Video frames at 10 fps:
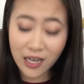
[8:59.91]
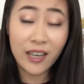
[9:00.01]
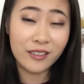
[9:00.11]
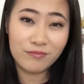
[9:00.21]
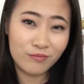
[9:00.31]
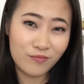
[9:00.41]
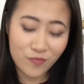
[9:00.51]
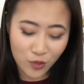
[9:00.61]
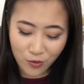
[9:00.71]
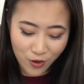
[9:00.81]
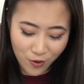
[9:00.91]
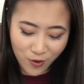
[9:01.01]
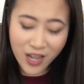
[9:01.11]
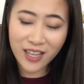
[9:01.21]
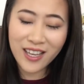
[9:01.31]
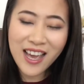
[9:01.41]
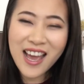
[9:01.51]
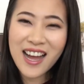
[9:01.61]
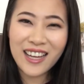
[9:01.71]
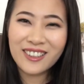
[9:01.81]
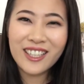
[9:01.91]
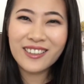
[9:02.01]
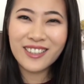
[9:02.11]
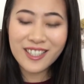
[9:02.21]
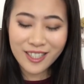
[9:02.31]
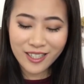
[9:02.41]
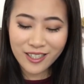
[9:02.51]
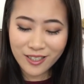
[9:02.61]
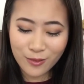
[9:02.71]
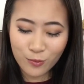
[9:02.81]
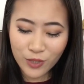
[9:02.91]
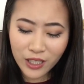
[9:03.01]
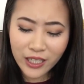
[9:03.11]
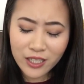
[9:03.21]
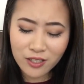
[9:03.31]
I don't know. I think this is really